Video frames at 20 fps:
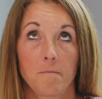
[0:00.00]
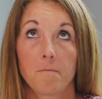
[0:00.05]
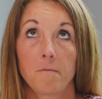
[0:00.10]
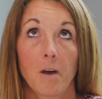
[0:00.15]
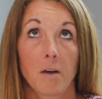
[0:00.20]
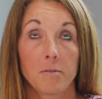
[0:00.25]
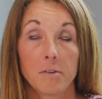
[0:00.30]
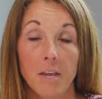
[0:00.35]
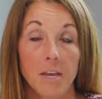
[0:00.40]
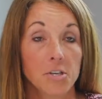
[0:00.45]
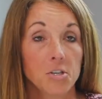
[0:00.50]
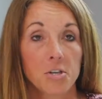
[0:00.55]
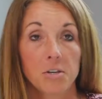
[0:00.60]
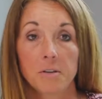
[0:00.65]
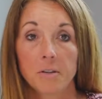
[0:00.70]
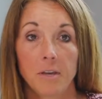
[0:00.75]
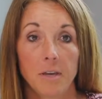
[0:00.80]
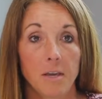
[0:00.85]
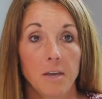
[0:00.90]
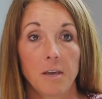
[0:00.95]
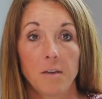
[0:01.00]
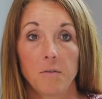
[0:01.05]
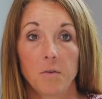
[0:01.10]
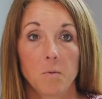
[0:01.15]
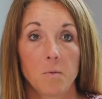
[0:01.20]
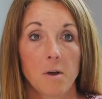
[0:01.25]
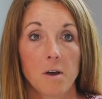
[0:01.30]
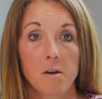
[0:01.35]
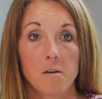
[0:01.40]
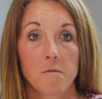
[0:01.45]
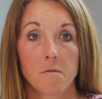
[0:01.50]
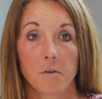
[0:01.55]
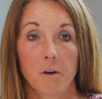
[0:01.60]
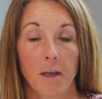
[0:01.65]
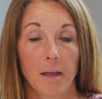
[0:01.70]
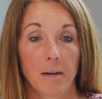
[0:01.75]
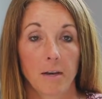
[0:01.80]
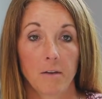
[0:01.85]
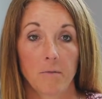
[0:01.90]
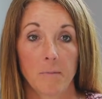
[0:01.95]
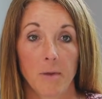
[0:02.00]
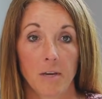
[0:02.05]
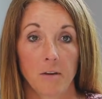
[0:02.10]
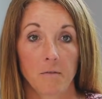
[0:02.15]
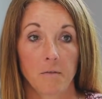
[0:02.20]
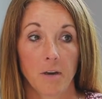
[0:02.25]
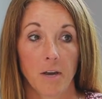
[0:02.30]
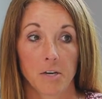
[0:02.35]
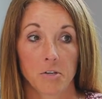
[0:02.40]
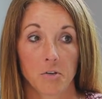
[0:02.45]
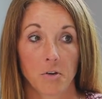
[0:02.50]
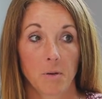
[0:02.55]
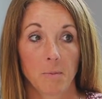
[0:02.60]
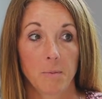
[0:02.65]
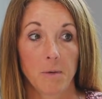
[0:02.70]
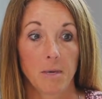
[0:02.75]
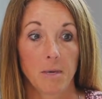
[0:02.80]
foundationally, if you will, for additive manufacturing,